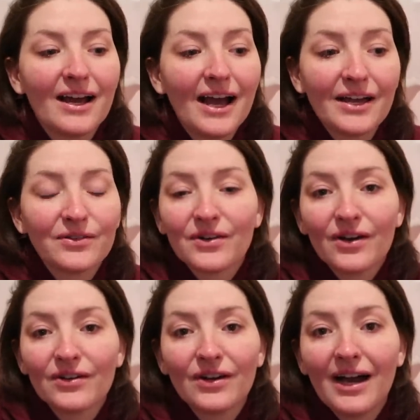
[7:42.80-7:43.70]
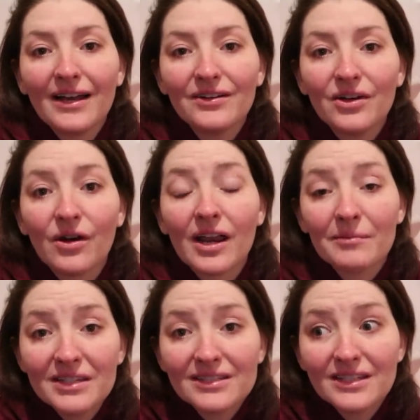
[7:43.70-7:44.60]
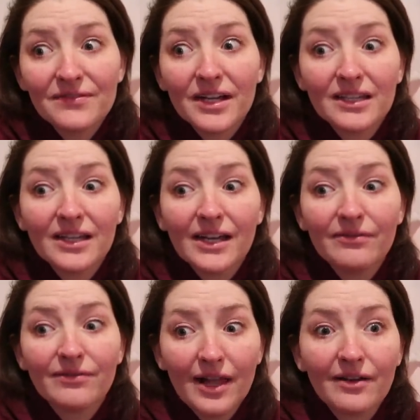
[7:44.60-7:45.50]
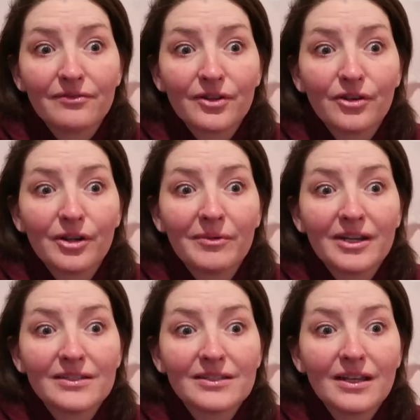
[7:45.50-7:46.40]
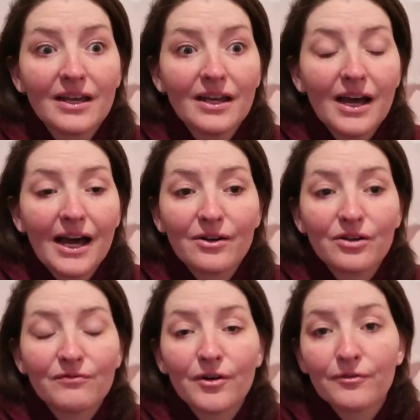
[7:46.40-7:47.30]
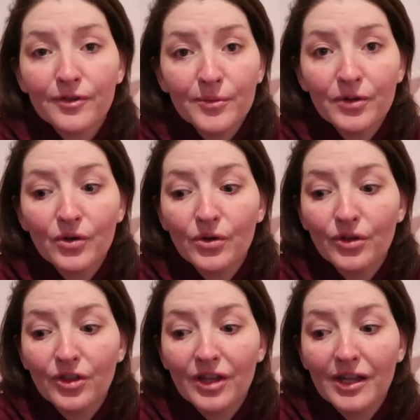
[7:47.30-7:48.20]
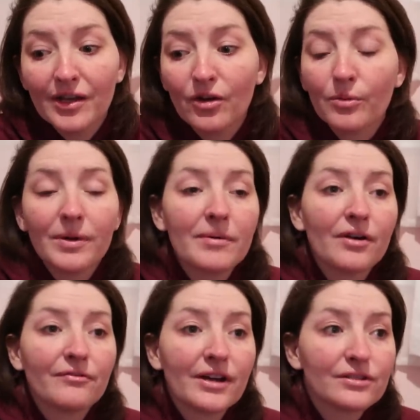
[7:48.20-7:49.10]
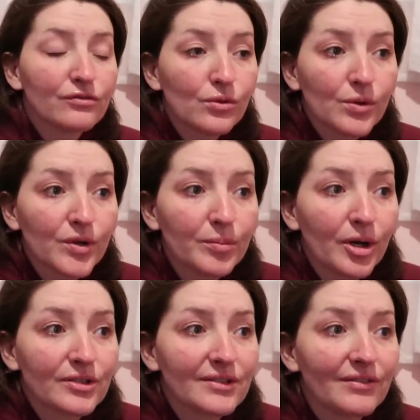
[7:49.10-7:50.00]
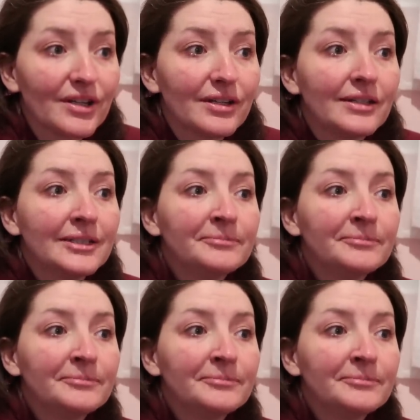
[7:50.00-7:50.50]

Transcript: I don't know. I don't know. And I'm gonna see if I can lay flat for 30 minutes. I don't know if I'll film the whole thing or maybe I'll fast forward parts of it